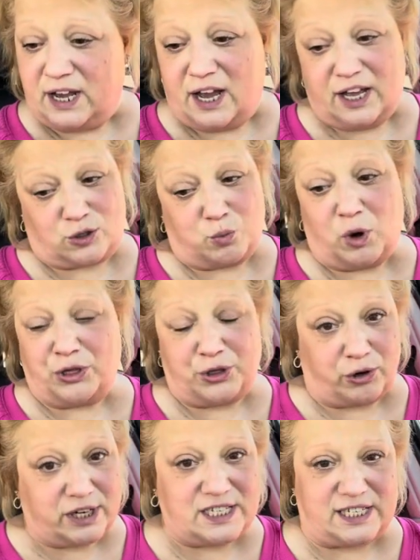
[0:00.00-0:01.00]
It's
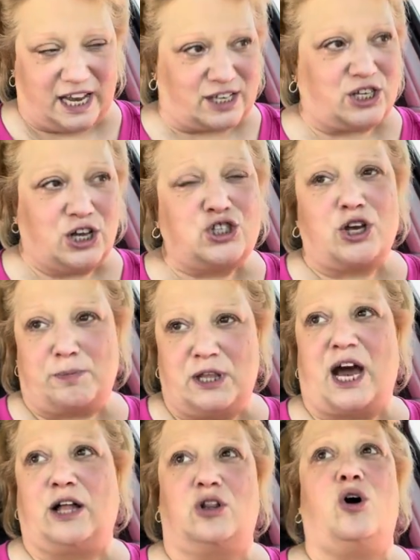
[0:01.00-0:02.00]
1.36. It took me
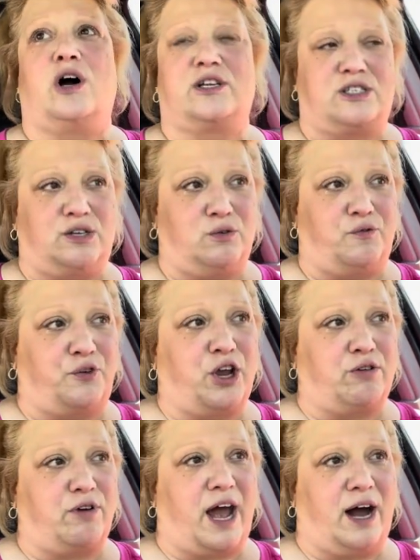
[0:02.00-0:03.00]
that long to
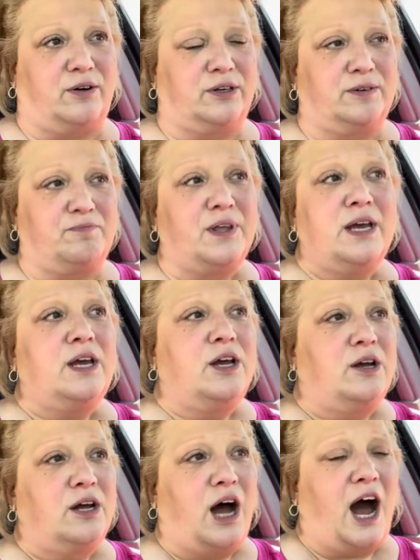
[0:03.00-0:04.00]
figure out.
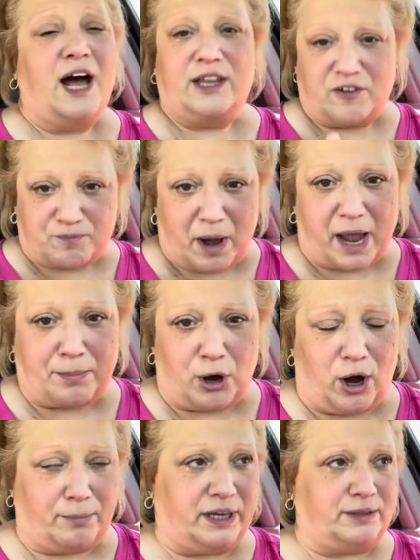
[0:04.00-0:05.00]
I left my
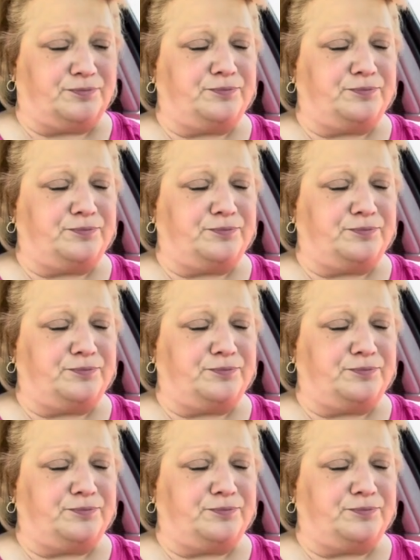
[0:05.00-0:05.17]
apartment.